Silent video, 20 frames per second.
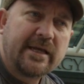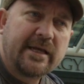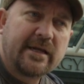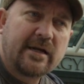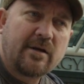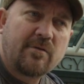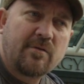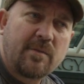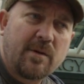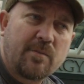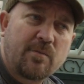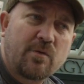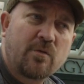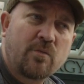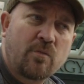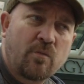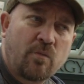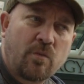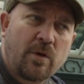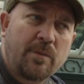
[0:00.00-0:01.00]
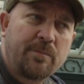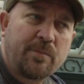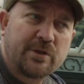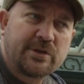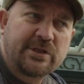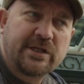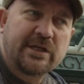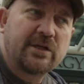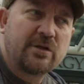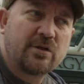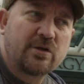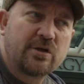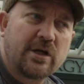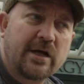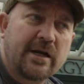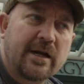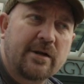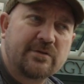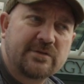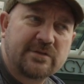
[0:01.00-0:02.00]
And I remember one particular
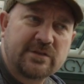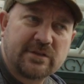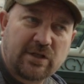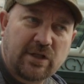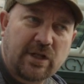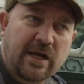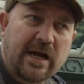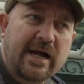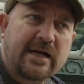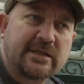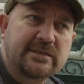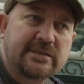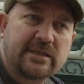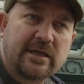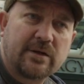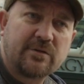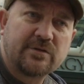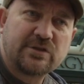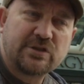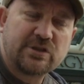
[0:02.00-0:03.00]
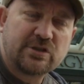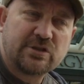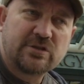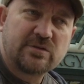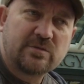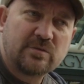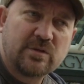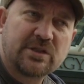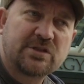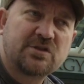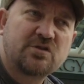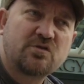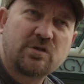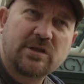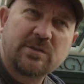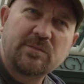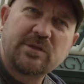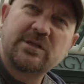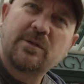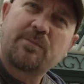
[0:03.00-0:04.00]
night I was in class and I was just
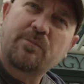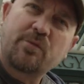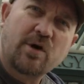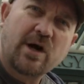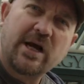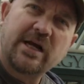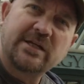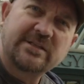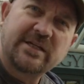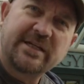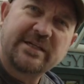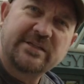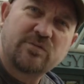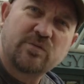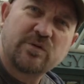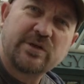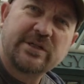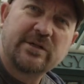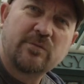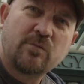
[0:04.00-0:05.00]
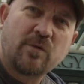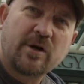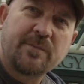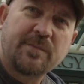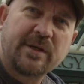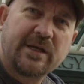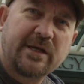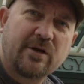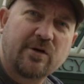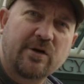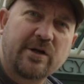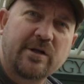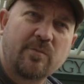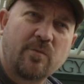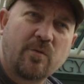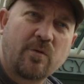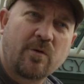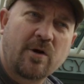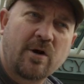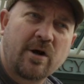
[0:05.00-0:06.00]
extremely depressed. I just really didn't want to be here
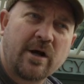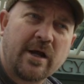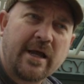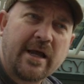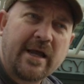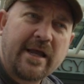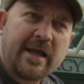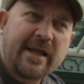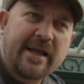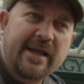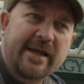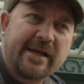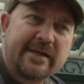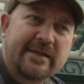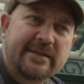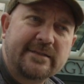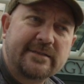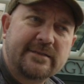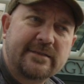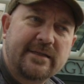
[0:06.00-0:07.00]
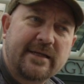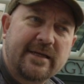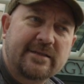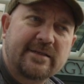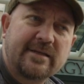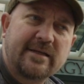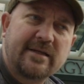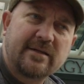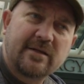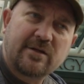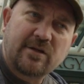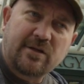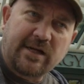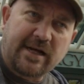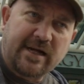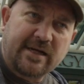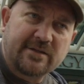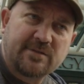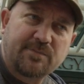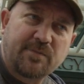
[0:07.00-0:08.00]
anymore. And at the end of
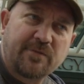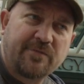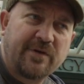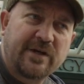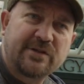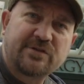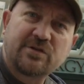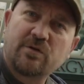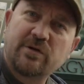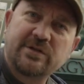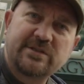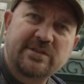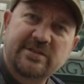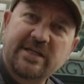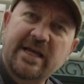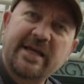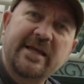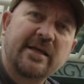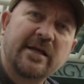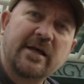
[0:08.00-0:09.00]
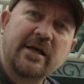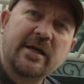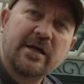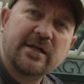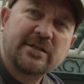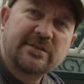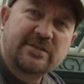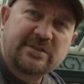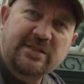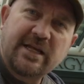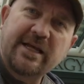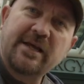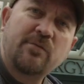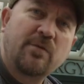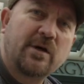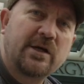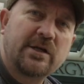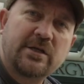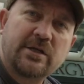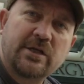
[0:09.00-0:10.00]
class, the professor always says, hey, say
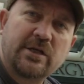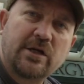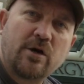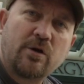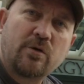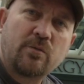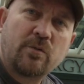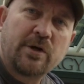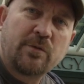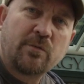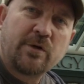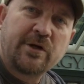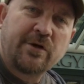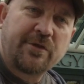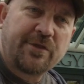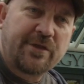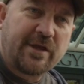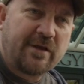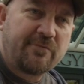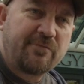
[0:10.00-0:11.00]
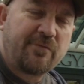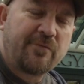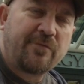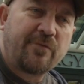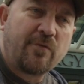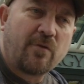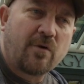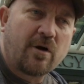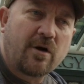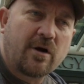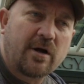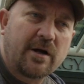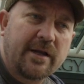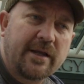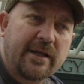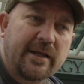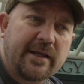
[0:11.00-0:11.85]
what you're thankful for.